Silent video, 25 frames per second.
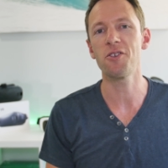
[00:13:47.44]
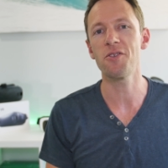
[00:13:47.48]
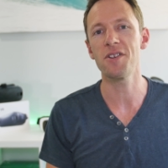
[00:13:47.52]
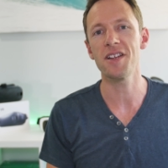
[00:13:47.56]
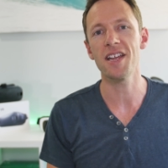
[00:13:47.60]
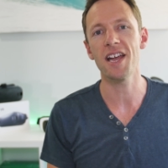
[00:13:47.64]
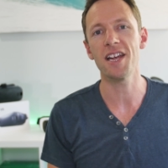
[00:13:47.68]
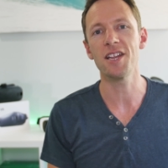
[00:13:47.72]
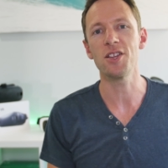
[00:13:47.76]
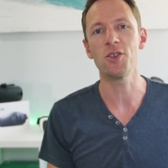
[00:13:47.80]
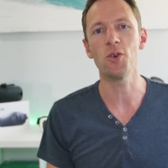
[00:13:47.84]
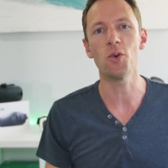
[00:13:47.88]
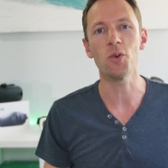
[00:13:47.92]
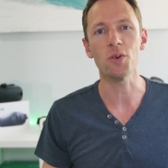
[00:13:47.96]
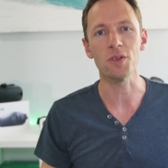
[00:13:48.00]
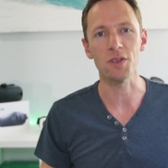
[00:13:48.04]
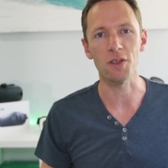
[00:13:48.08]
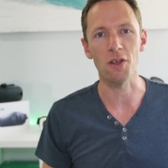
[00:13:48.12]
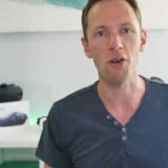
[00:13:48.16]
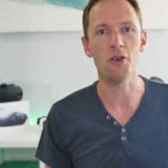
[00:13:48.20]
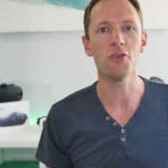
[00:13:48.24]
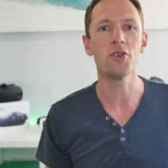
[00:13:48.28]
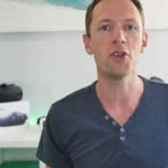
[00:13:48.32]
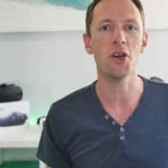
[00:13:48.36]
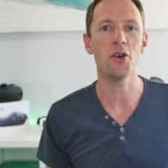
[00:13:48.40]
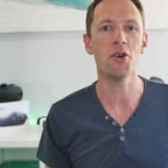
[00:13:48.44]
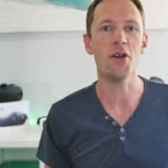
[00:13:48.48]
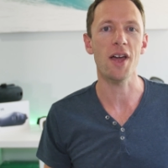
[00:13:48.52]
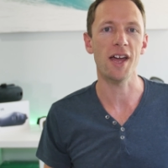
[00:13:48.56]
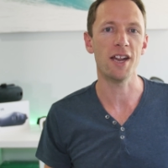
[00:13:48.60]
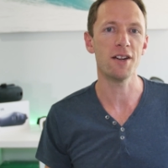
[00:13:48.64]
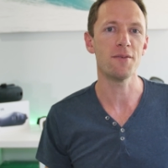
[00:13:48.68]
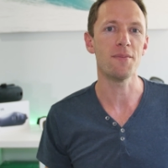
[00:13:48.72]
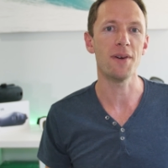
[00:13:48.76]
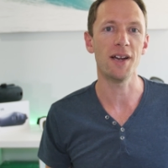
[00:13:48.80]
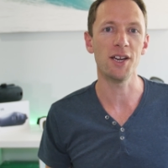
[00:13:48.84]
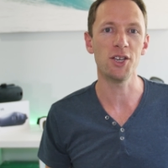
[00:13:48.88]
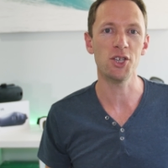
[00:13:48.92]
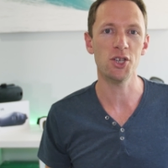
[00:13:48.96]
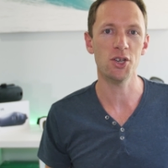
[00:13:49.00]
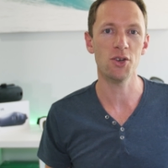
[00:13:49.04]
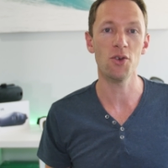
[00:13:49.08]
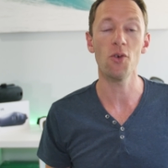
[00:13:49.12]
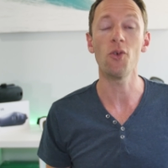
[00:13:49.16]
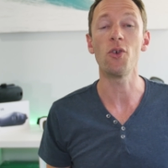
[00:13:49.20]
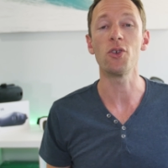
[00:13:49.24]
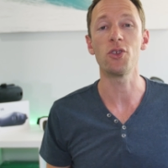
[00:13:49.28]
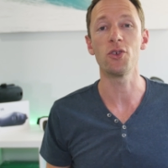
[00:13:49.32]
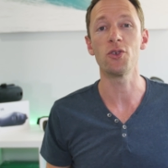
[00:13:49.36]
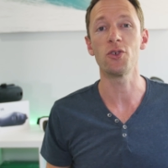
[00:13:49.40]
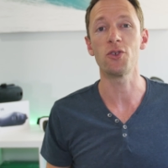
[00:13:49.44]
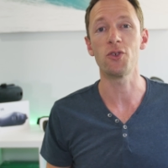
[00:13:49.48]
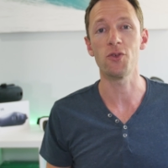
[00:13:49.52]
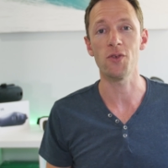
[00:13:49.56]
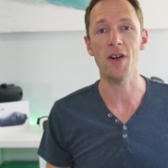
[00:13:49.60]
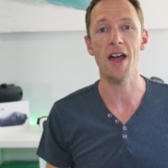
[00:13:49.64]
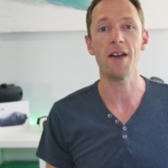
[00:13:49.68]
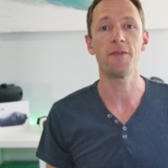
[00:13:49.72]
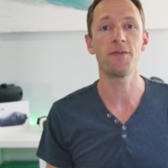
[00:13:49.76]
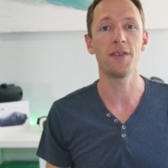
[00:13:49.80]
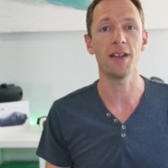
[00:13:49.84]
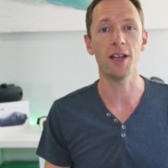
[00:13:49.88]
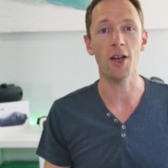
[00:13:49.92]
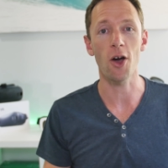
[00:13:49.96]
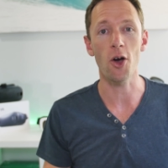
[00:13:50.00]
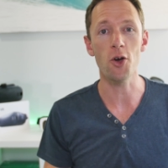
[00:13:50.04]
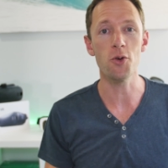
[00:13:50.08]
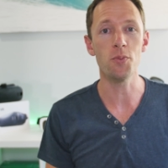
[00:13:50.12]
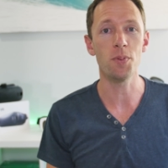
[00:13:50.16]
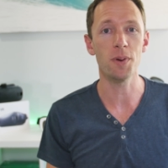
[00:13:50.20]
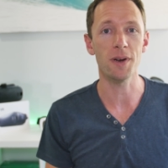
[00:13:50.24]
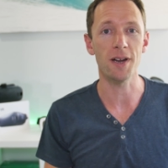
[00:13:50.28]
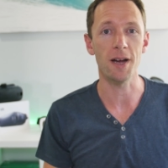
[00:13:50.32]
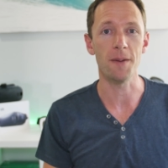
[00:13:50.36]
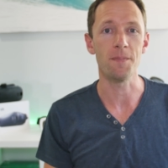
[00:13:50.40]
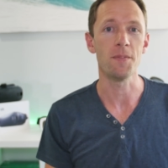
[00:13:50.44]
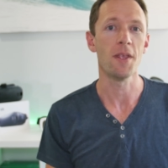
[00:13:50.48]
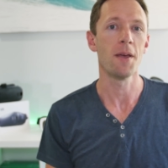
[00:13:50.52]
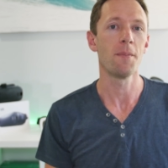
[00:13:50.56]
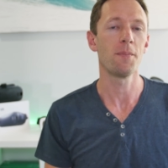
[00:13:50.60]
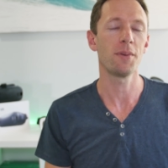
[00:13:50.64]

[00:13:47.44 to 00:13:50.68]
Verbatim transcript: create your logo animation or your graphic opener.